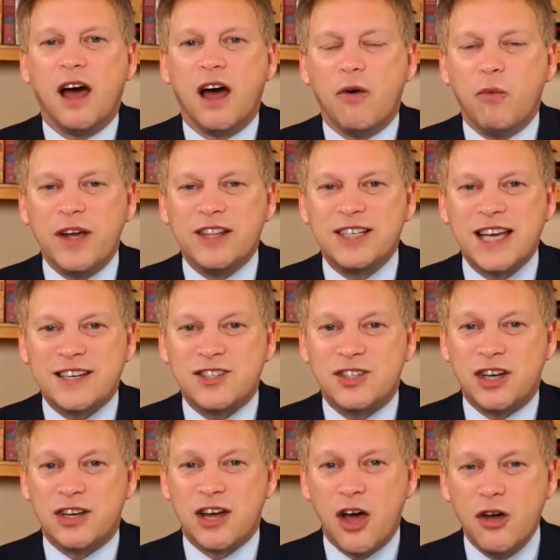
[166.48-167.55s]
we
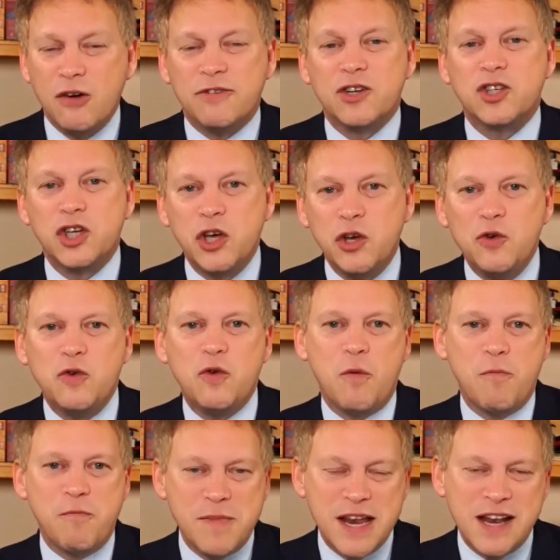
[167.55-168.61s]
tested over 2
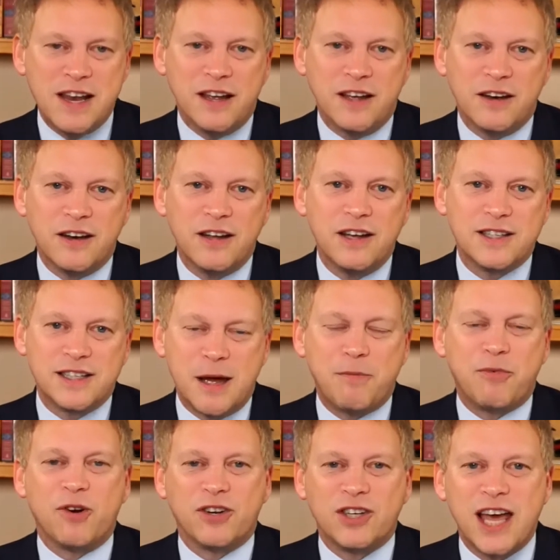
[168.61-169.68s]
million
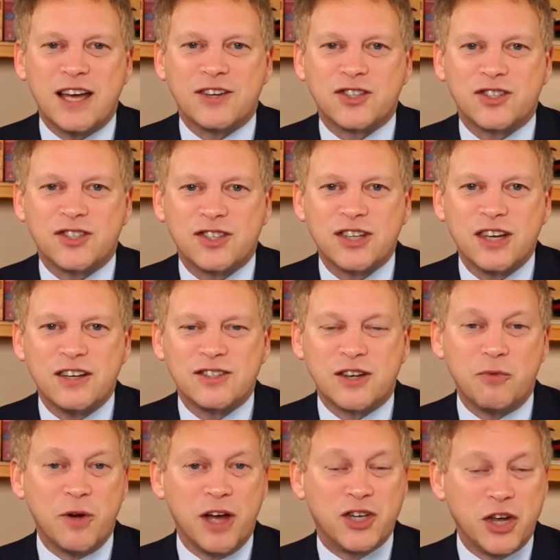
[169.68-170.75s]
separate tests.
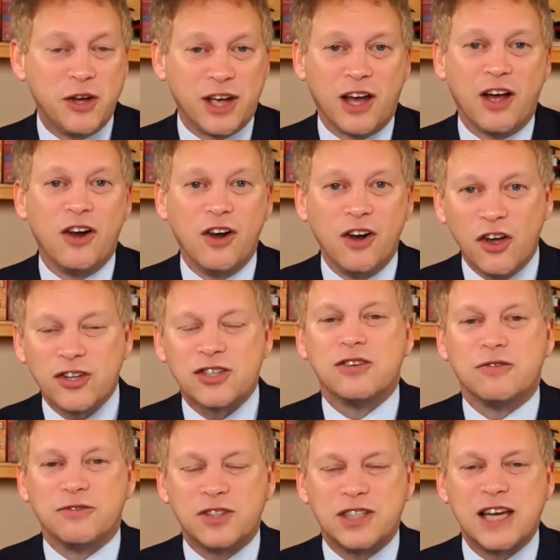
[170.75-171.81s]
So we're doing a lot
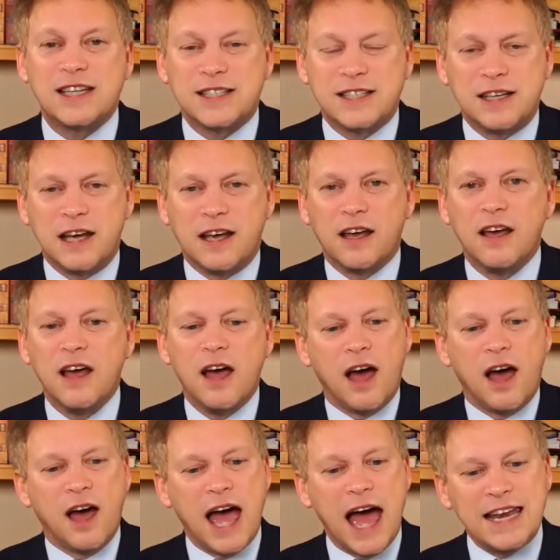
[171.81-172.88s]
of testing.
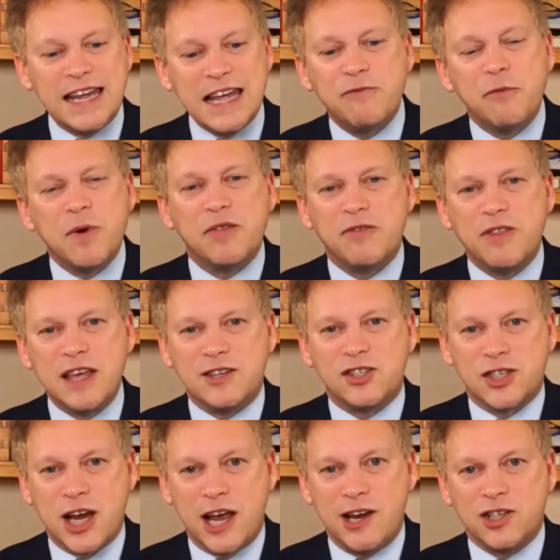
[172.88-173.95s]
And even with these
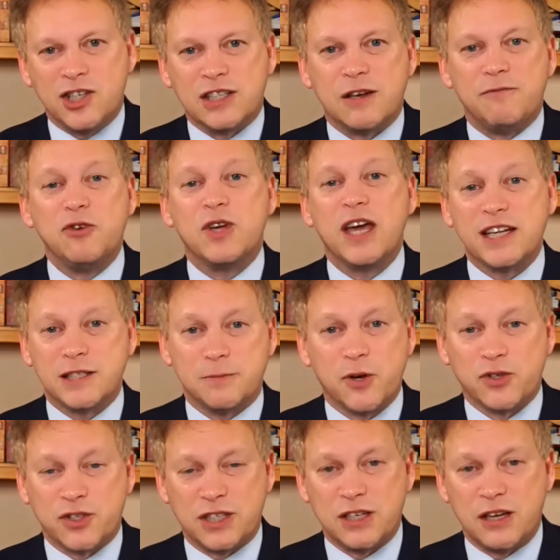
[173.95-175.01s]
changes, if you get a
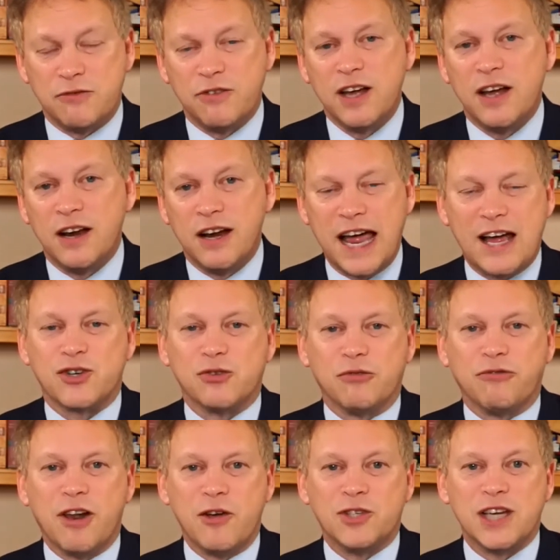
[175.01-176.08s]
positive lateral
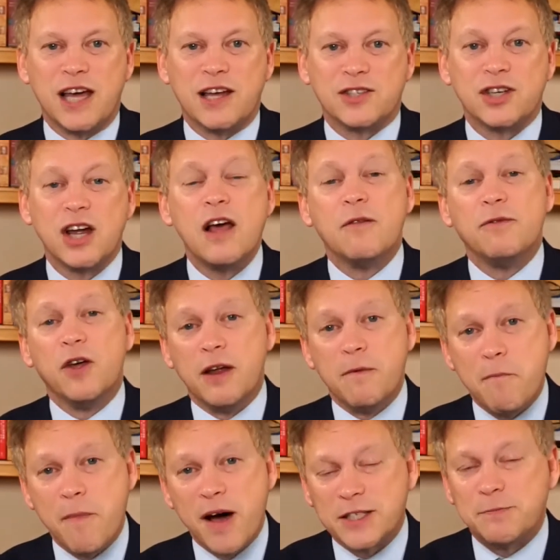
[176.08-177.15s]
flow test, then it
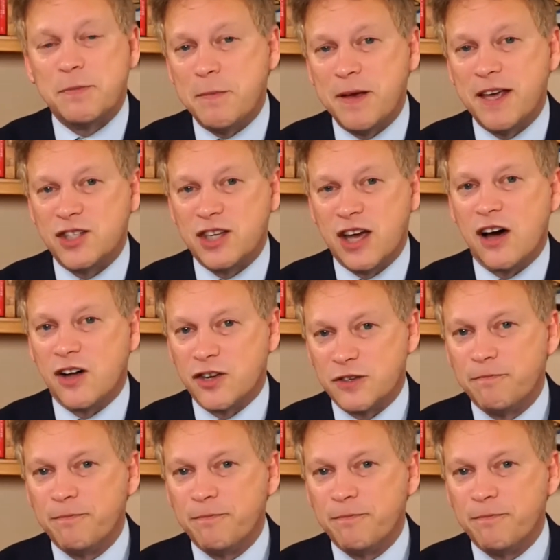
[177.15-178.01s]
must be PCR'd.